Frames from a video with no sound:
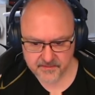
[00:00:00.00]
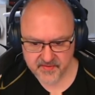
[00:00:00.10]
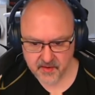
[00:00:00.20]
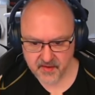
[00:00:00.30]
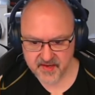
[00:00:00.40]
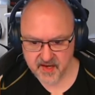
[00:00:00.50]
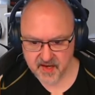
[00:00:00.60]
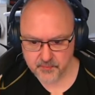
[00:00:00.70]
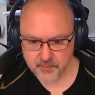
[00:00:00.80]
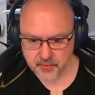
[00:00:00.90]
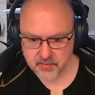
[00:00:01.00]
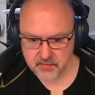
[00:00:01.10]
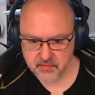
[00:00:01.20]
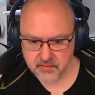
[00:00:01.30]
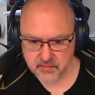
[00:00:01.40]
Now I can't put
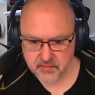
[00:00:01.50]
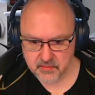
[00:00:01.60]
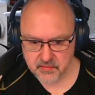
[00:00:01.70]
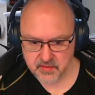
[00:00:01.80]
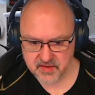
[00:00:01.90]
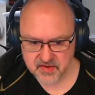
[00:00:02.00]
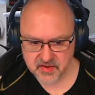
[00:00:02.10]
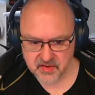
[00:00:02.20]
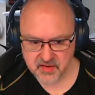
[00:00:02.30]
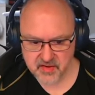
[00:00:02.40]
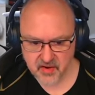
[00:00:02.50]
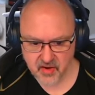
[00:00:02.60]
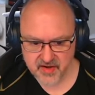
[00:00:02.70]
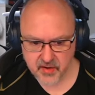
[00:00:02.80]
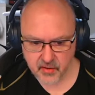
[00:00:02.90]
actual
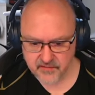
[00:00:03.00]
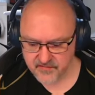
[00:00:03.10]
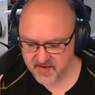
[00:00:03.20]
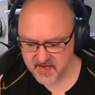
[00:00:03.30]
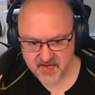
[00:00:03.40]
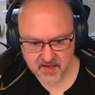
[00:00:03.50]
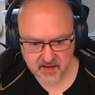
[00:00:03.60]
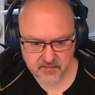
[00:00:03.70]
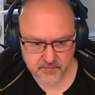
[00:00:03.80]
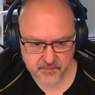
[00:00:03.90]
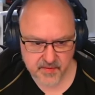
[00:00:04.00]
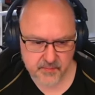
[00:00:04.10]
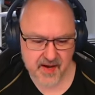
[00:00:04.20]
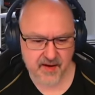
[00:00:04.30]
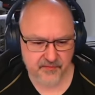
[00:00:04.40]
nine over here, but
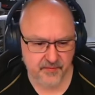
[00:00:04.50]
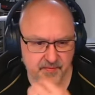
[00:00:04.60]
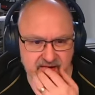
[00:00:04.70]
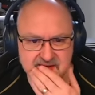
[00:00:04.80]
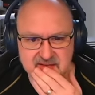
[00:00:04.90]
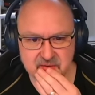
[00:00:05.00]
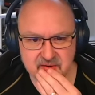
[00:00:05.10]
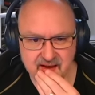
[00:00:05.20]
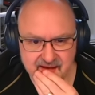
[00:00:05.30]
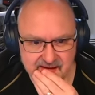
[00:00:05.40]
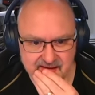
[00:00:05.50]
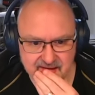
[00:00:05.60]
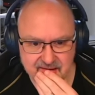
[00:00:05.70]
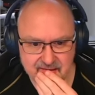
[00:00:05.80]
apart from that, it's okay.